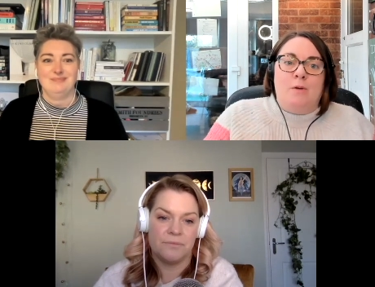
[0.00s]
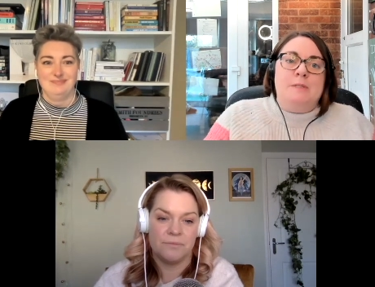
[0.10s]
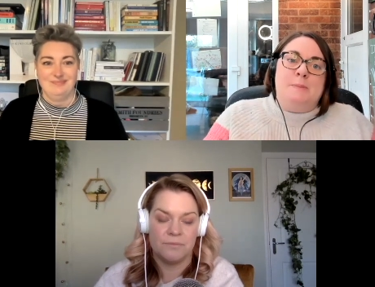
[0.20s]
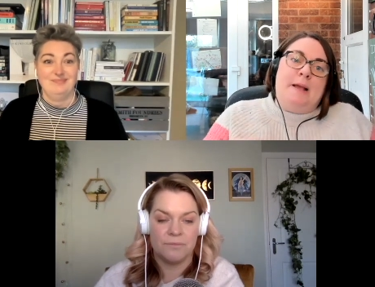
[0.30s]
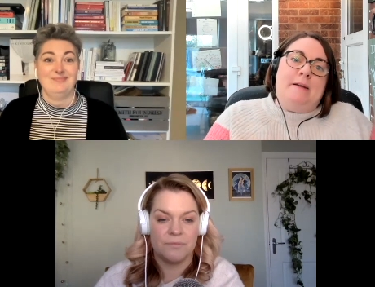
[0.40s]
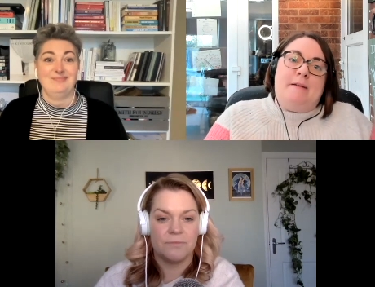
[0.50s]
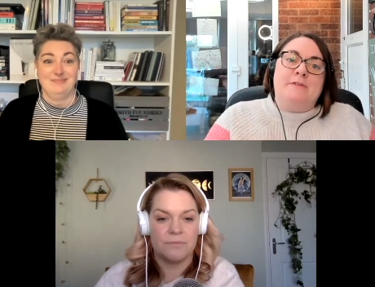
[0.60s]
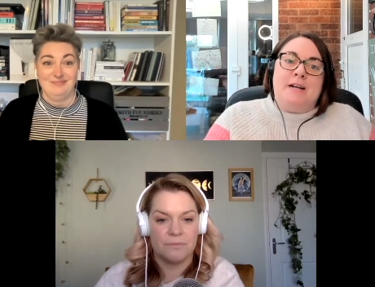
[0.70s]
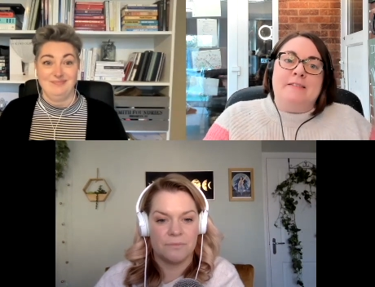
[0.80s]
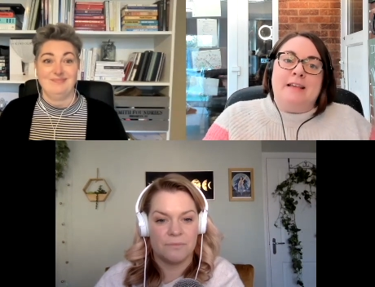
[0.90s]
Speaker 1: was bigger
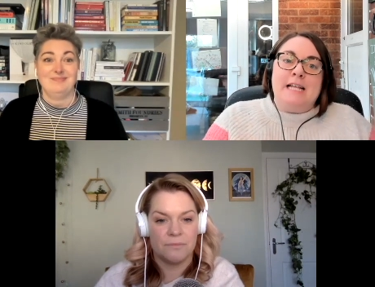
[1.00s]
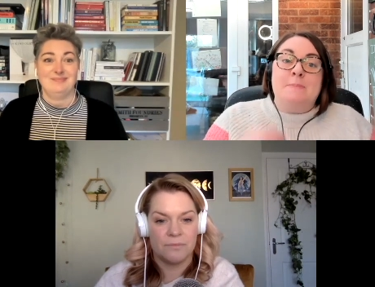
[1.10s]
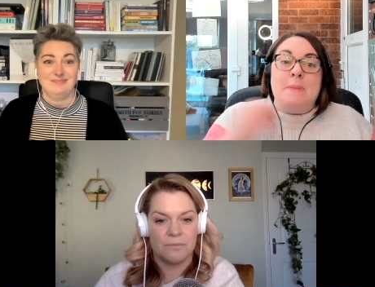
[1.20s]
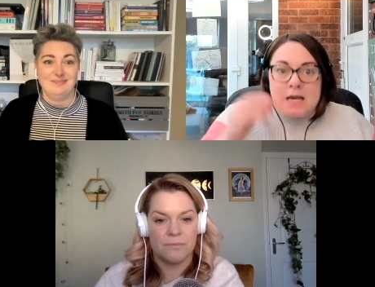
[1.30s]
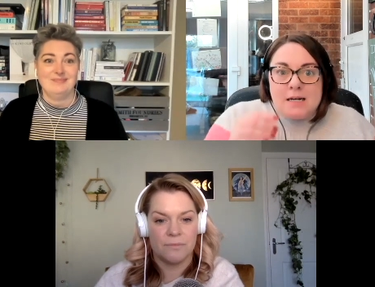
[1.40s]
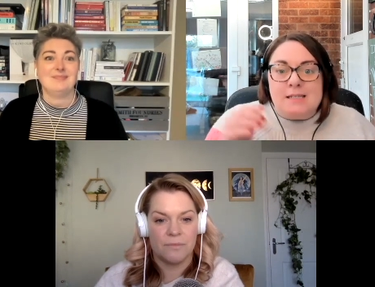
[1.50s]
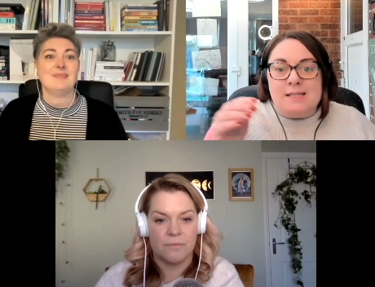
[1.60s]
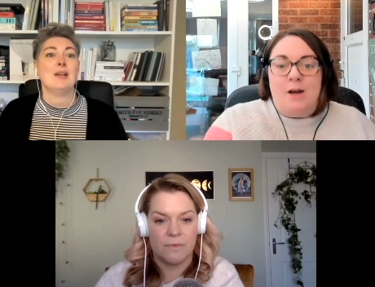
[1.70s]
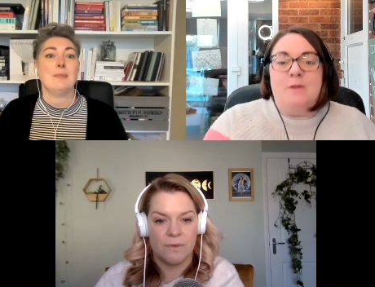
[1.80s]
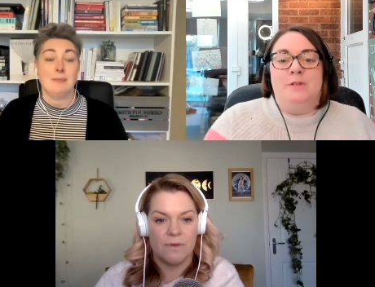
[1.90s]
after I had the kids because
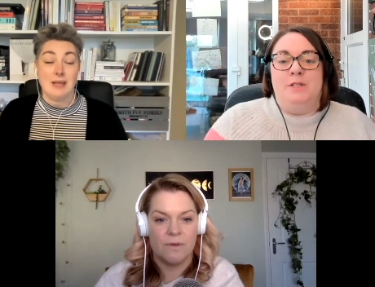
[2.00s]
I was.